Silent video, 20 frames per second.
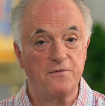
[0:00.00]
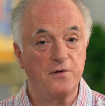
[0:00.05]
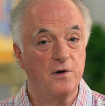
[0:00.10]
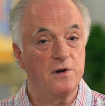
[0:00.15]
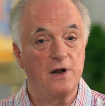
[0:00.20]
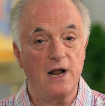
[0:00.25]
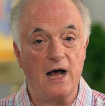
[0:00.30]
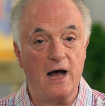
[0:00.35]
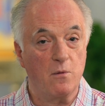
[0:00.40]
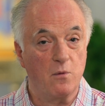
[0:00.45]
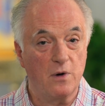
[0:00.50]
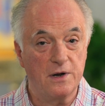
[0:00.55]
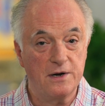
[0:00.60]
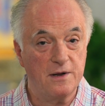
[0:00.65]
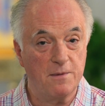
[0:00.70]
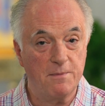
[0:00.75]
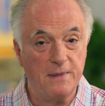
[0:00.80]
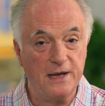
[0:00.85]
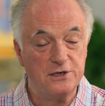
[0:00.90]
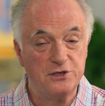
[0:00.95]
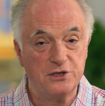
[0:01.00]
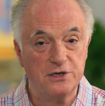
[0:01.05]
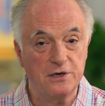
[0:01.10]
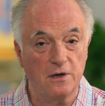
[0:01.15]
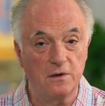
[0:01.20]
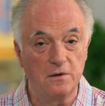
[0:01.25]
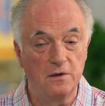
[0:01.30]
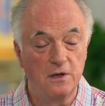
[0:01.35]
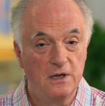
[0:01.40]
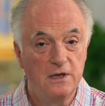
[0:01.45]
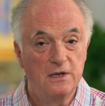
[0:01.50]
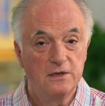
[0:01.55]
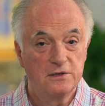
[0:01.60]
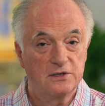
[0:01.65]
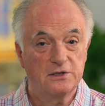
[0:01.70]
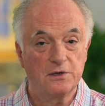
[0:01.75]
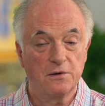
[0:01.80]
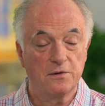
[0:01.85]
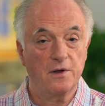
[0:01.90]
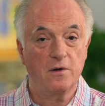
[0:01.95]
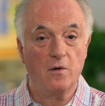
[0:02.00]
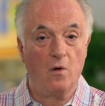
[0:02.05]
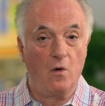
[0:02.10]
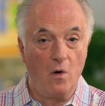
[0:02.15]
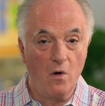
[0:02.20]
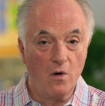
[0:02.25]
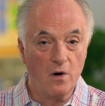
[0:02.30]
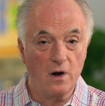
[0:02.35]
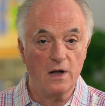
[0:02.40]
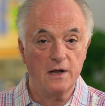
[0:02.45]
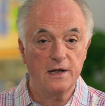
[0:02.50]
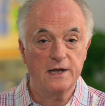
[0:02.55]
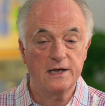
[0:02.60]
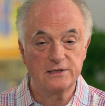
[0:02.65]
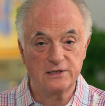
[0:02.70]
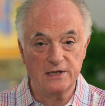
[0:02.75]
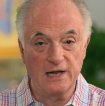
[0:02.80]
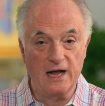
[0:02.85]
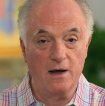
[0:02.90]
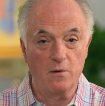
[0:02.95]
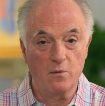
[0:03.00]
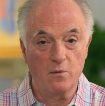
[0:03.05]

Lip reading: You're not one-dimensional, so the aura is not